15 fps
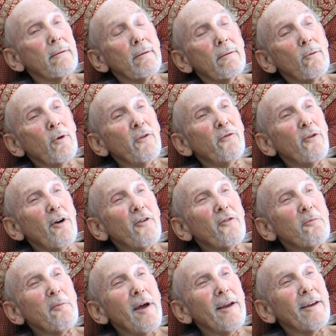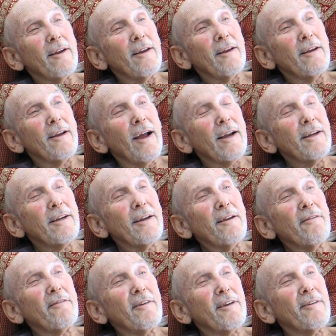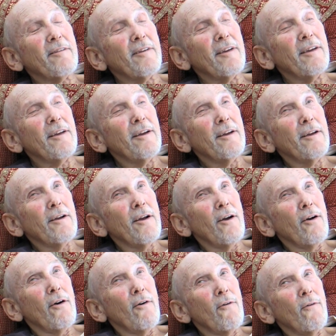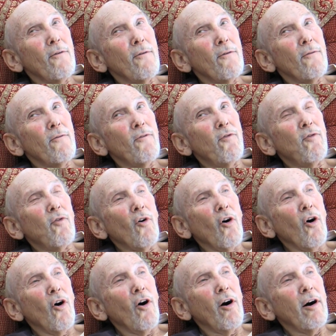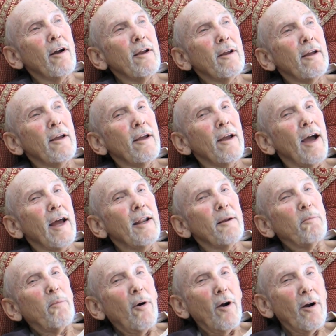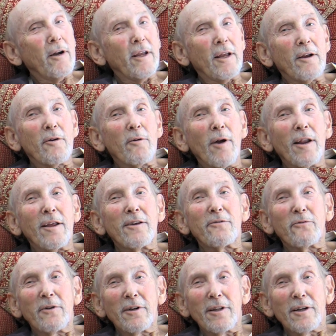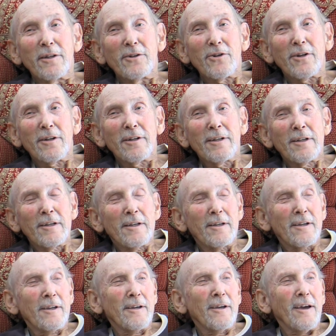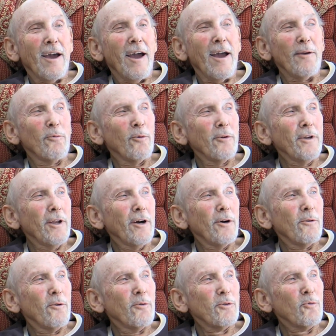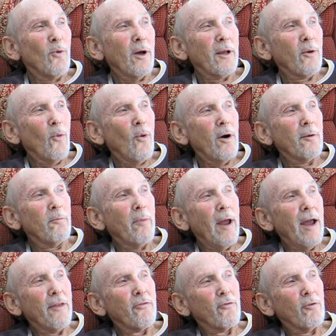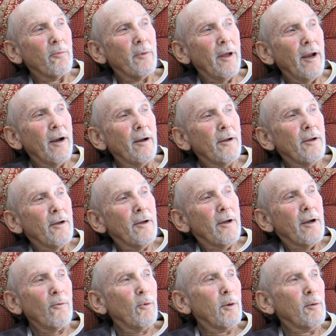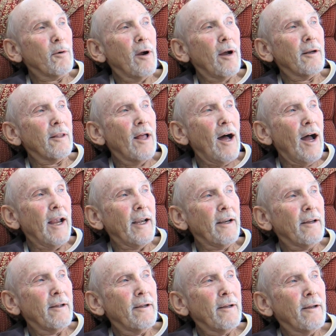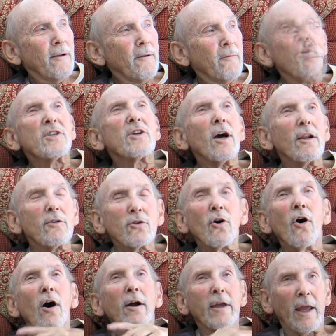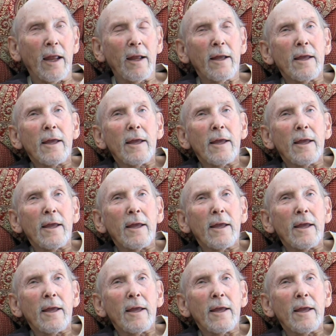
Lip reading: We first met in 1964 at a party in Greenwich Village, and it was like one bathroom there. And we were online. We started talking,